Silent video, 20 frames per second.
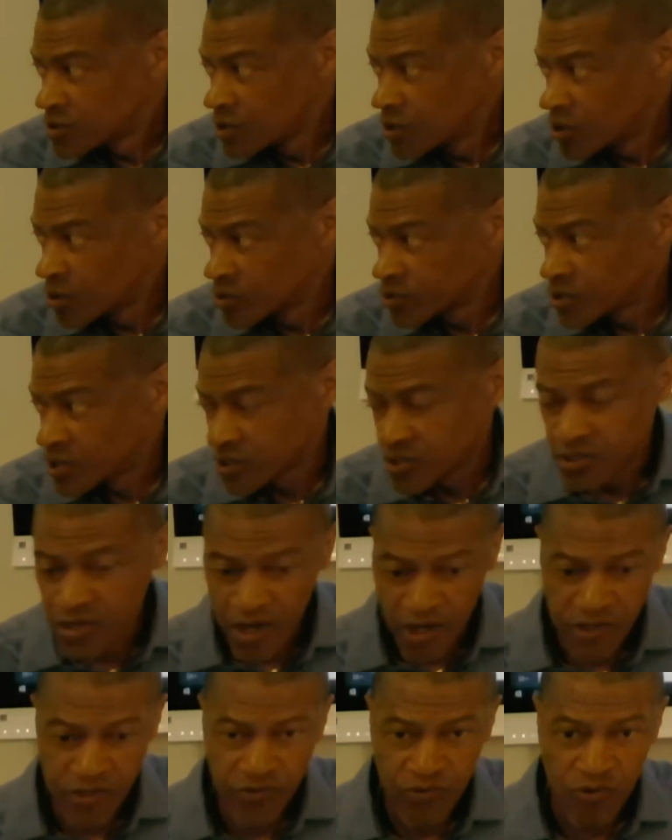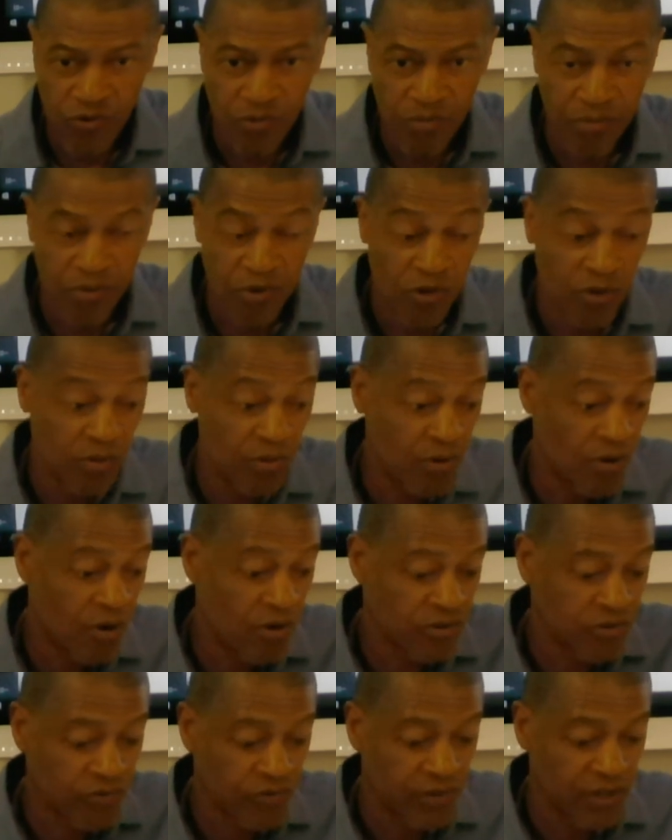low testosterone could
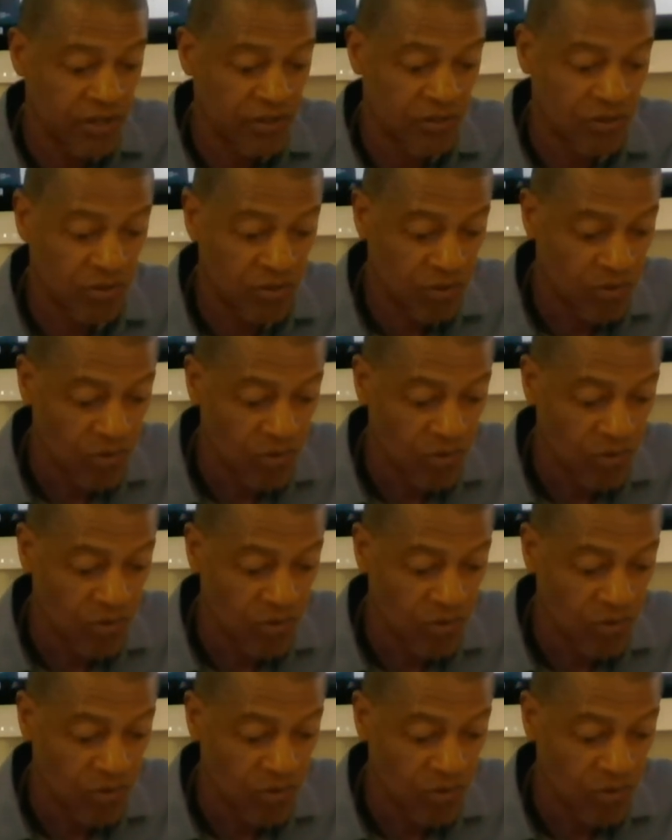also relate to